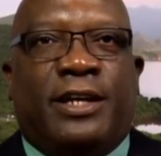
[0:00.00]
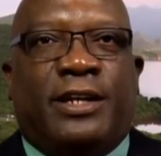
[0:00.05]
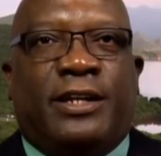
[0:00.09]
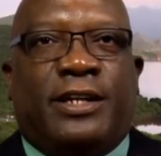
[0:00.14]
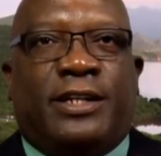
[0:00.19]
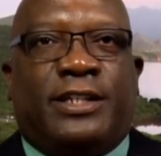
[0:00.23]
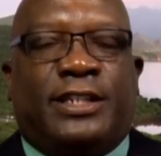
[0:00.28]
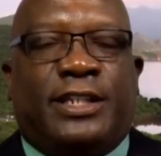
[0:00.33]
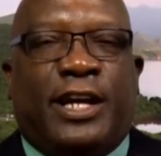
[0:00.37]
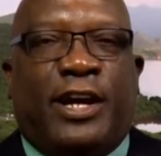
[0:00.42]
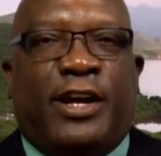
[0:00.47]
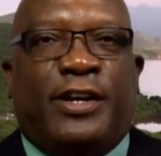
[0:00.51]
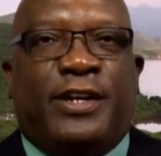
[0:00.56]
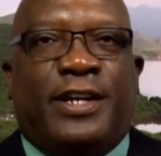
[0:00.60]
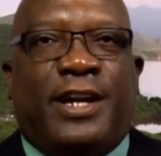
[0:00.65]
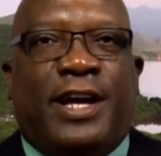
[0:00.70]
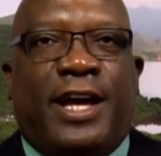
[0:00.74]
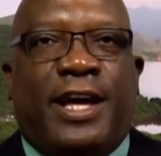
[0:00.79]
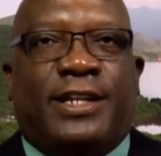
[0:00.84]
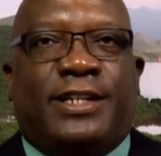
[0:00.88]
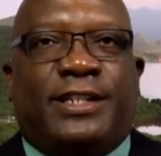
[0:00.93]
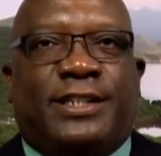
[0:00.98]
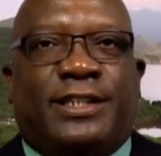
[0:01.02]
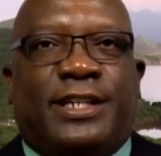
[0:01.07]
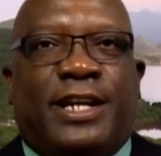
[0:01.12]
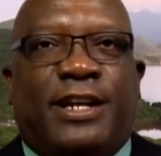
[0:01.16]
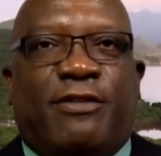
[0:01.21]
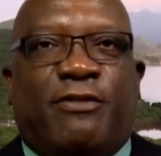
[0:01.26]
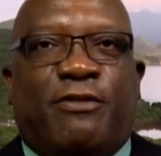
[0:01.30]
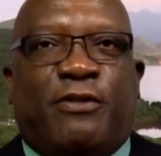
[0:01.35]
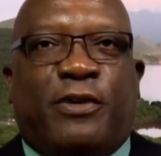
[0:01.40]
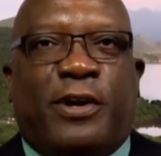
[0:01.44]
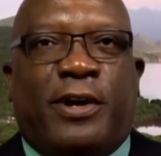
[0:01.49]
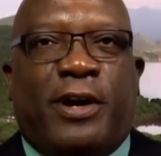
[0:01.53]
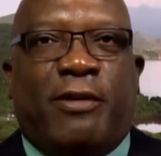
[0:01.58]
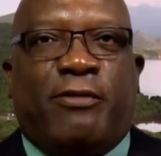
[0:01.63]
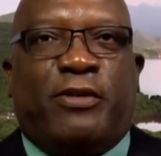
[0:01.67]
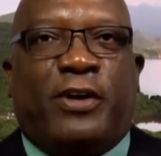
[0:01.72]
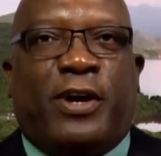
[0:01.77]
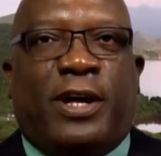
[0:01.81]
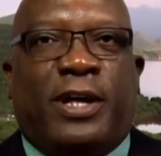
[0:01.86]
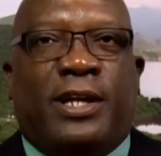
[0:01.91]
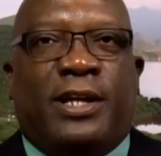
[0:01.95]
The sun had set
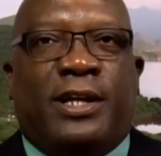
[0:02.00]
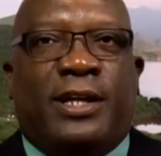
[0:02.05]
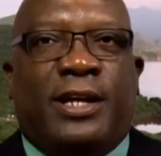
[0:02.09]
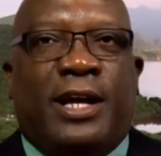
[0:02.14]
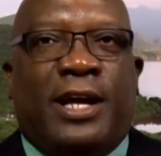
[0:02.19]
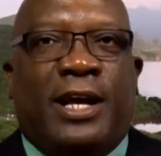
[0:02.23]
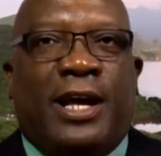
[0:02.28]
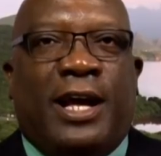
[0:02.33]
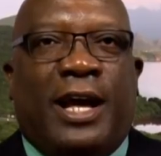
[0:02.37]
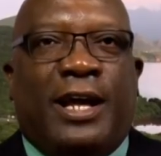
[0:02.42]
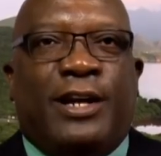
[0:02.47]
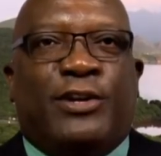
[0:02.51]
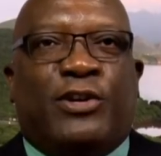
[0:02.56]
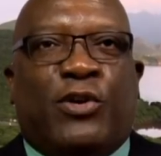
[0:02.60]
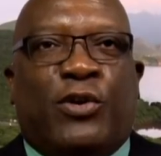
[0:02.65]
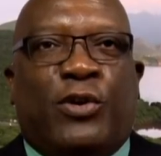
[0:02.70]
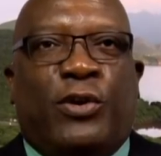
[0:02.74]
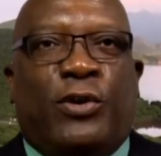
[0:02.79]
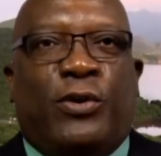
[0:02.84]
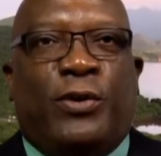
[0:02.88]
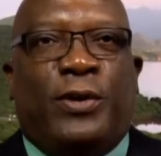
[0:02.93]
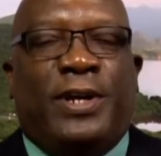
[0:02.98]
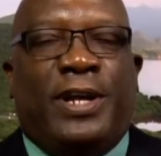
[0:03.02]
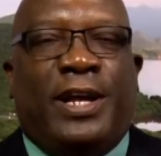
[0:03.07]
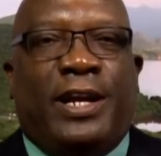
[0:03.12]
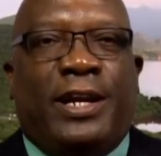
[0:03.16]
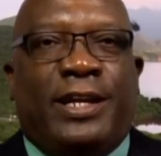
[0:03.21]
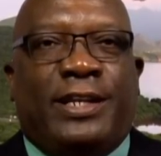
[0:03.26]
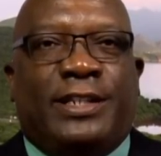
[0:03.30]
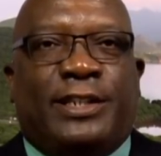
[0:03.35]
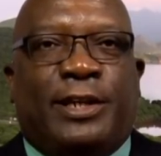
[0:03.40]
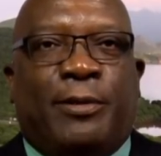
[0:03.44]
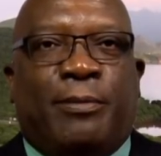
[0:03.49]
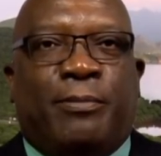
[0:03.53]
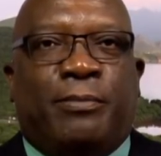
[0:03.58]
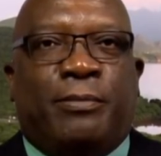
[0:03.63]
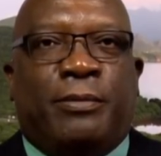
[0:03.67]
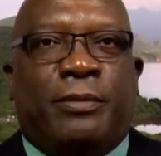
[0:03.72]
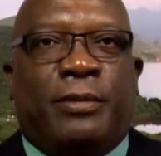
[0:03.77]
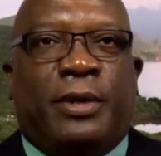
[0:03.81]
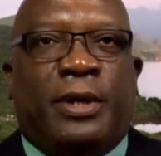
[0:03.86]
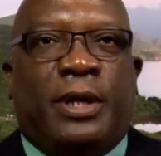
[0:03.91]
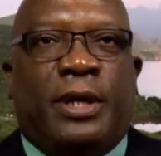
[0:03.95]
forever, and
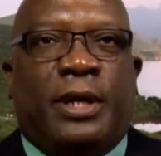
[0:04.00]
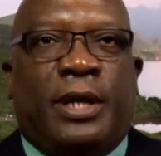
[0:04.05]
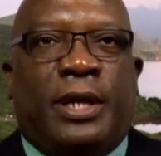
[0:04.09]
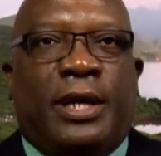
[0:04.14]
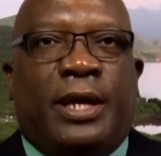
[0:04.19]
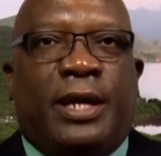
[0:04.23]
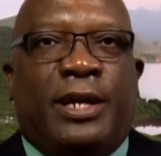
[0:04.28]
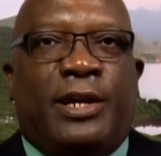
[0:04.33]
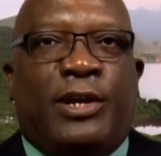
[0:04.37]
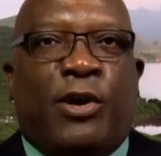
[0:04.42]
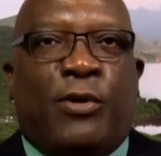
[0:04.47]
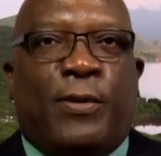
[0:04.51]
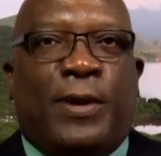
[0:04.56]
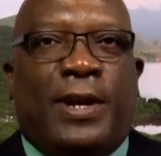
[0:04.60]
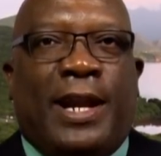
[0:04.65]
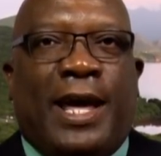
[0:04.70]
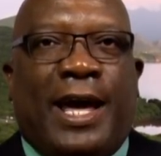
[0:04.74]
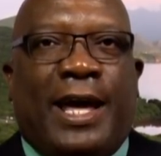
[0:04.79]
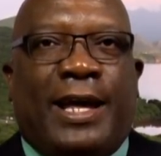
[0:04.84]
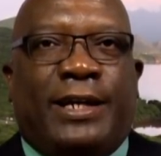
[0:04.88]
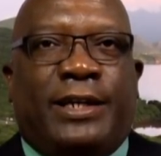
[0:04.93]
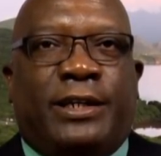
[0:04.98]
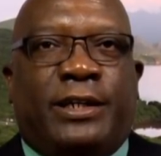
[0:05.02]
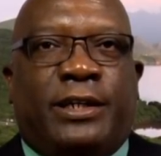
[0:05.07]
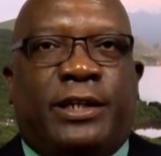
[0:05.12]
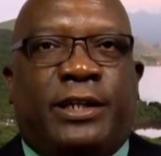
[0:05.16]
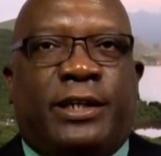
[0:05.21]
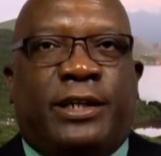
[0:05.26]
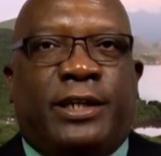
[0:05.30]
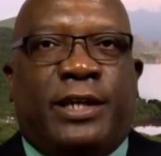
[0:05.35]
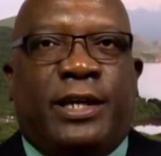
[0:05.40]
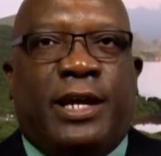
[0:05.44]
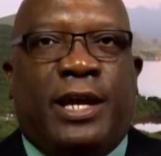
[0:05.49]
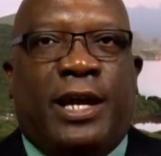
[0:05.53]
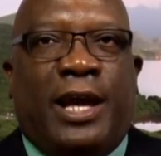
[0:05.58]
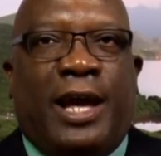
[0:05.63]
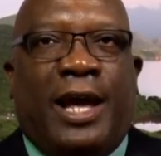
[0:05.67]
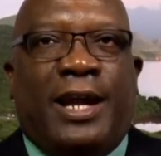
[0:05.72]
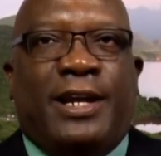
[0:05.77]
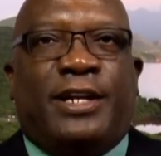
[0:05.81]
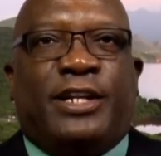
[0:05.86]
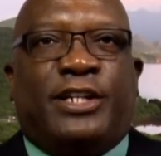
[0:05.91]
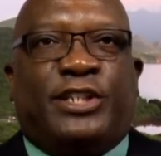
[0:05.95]
colonialism in our land,
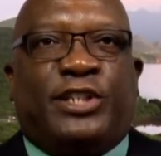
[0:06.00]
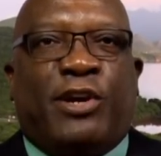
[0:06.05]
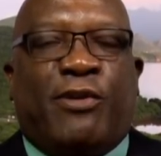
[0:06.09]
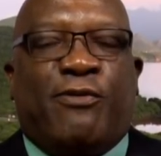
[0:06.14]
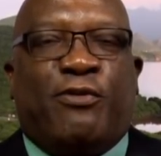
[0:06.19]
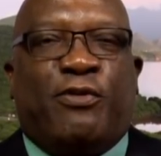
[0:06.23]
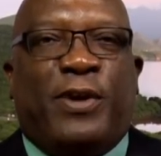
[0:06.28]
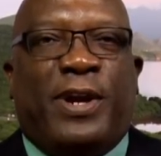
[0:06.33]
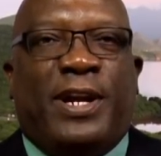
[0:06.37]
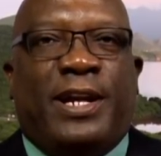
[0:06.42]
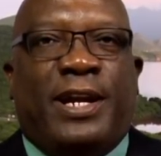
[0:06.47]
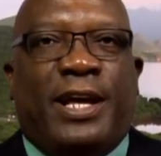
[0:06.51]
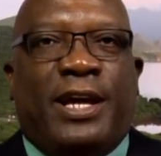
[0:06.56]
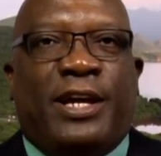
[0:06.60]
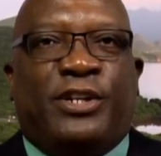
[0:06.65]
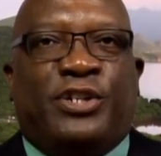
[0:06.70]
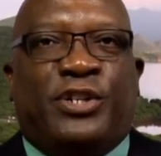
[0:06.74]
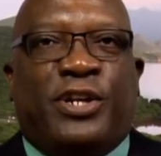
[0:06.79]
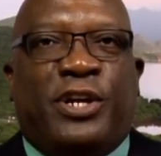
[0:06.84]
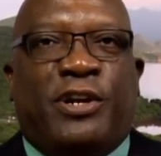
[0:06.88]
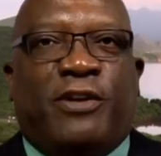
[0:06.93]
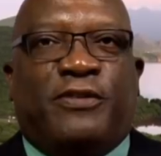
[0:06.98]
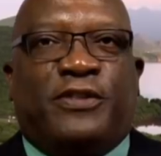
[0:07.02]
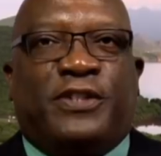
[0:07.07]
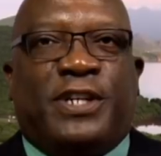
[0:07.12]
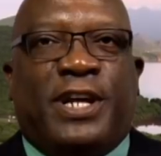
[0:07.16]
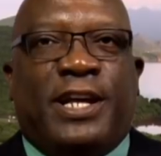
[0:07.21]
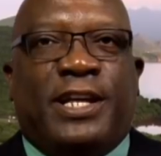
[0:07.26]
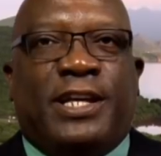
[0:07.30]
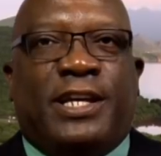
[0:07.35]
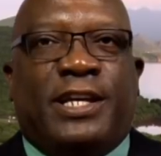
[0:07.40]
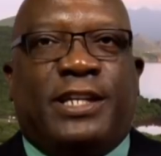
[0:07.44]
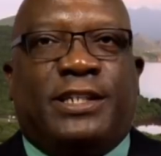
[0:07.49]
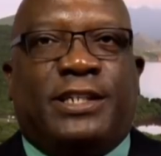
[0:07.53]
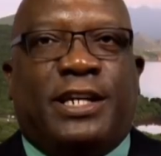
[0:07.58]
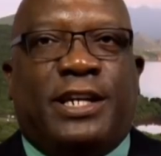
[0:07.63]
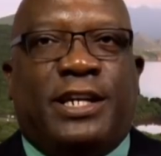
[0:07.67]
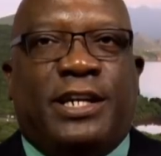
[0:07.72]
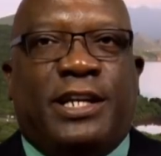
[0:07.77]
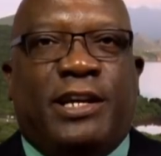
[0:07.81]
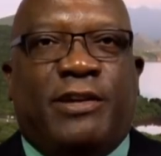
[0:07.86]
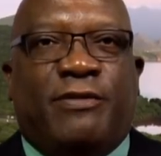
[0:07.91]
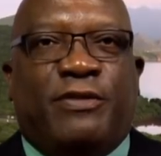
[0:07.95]
and the sovereign nation of St. Kitts
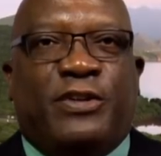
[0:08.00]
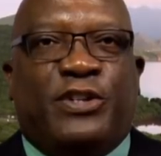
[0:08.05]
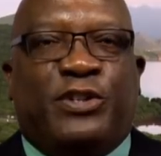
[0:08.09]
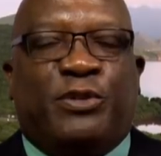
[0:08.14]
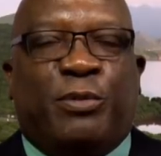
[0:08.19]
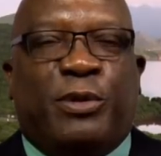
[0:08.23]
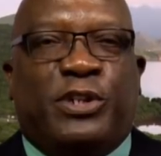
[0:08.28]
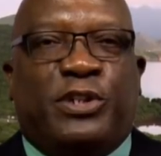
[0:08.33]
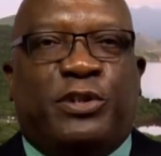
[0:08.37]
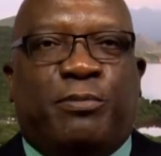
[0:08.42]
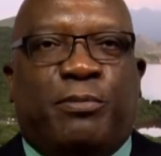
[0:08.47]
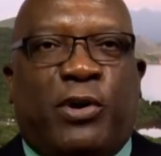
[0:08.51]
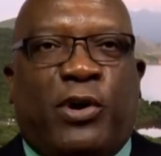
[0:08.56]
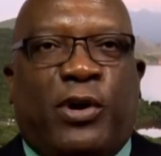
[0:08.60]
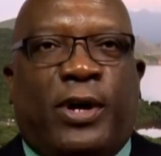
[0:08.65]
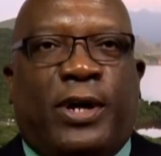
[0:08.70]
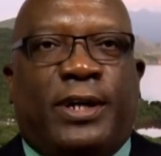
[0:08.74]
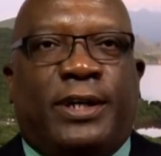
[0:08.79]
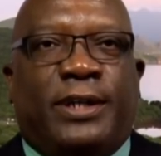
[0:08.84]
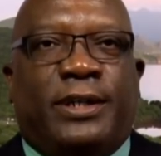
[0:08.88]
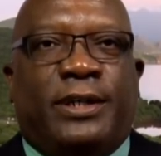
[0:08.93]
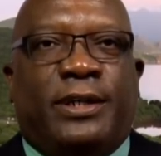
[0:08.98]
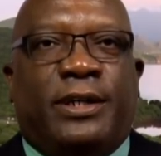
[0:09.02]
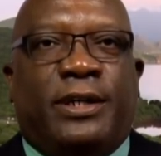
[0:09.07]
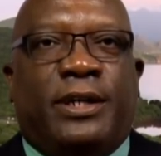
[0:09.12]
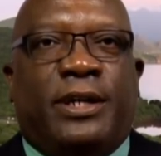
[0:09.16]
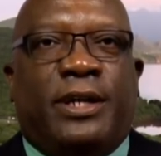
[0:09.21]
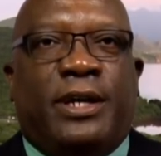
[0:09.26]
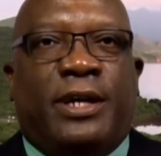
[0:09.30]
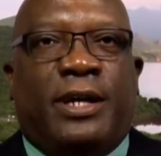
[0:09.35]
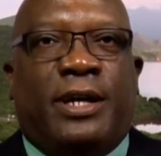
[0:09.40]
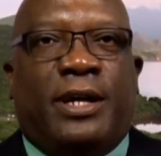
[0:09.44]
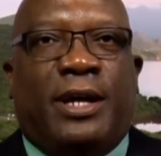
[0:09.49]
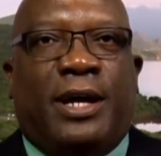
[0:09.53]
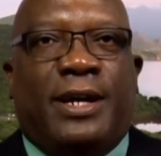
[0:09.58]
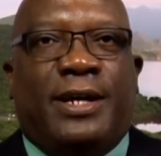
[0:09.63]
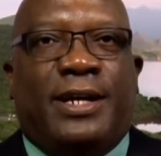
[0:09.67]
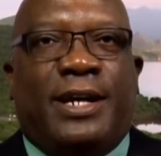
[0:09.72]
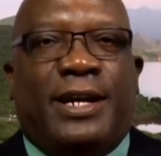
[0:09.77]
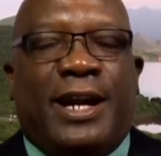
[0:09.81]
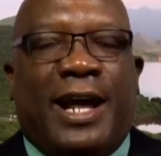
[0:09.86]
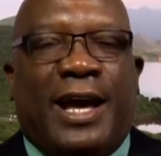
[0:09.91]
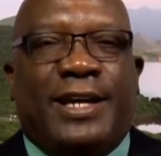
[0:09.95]
and Nevis was born
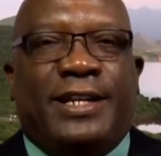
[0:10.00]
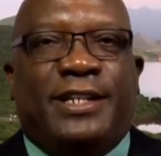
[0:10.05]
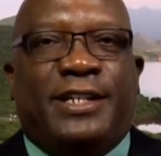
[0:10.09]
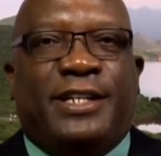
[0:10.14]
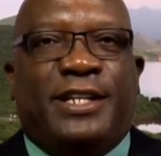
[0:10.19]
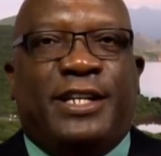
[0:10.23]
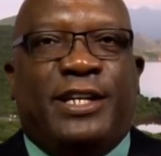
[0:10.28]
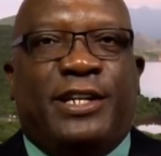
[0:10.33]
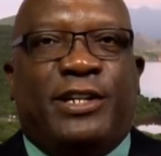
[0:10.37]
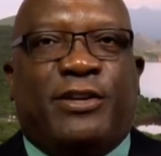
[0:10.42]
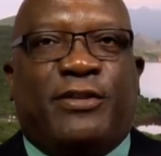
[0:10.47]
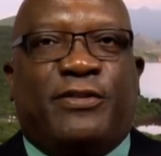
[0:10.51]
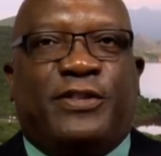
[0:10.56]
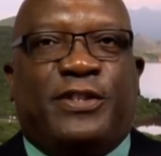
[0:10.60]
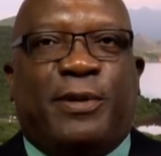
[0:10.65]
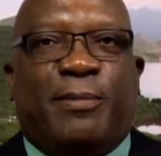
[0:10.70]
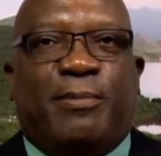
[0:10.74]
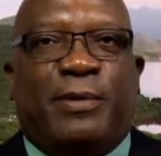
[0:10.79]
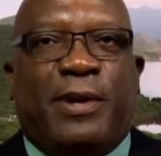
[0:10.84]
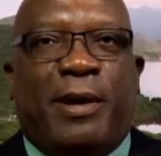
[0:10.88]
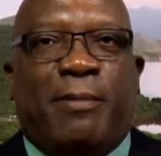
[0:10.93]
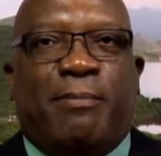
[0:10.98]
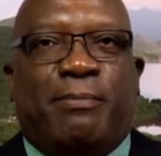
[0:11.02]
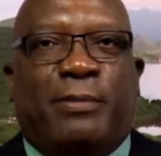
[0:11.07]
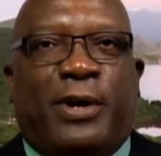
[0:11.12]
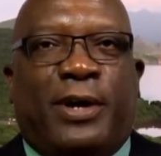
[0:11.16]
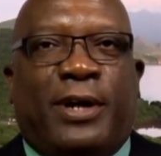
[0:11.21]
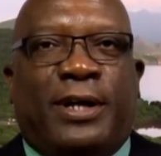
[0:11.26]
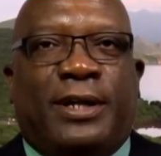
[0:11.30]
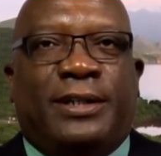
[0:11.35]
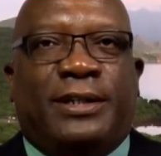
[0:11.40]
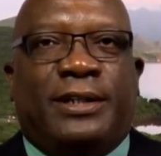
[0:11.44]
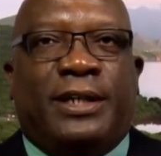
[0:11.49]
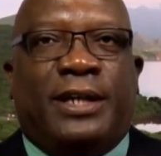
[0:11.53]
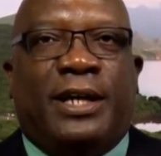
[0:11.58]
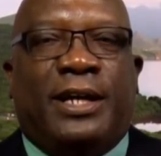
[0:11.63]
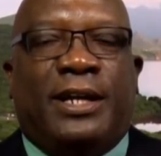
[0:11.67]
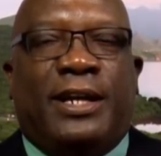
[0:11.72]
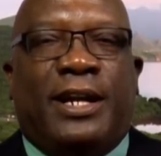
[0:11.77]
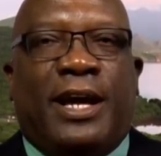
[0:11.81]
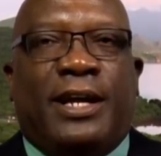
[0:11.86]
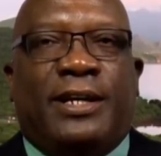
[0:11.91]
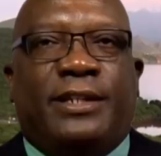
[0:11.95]
on the 19th of September,
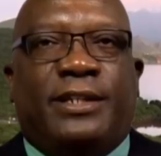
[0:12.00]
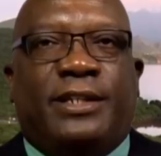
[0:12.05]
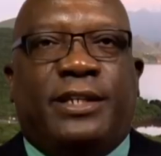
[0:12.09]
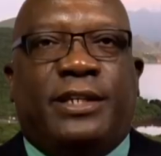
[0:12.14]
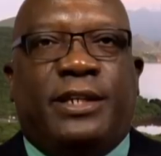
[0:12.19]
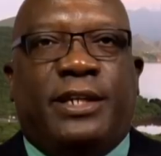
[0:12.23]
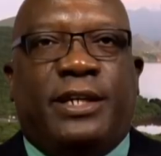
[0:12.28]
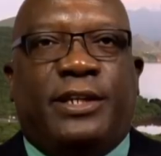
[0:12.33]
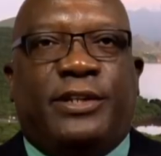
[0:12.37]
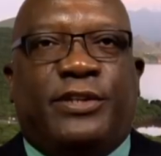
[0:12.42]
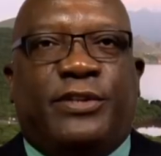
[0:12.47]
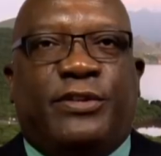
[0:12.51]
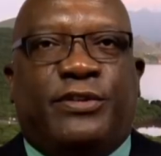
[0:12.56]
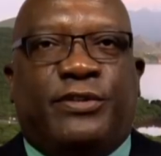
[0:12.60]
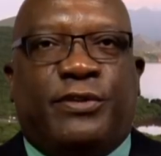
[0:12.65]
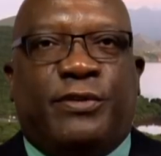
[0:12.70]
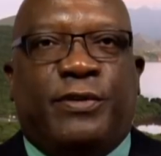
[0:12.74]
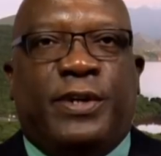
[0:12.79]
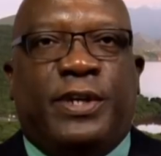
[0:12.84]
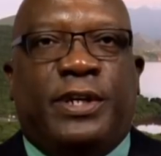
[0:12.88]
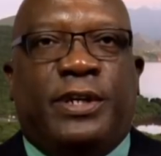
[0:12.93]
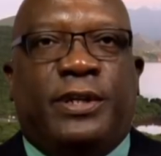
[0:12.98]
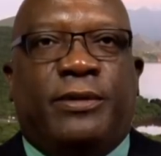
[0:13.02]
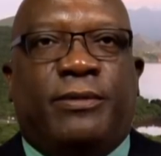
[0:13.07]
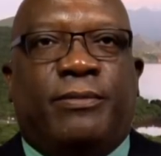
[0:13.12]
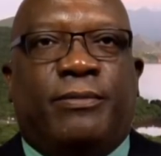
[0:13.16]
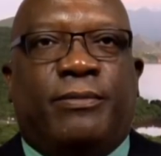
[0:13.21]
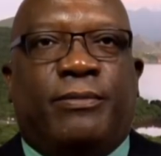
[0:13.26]
1983.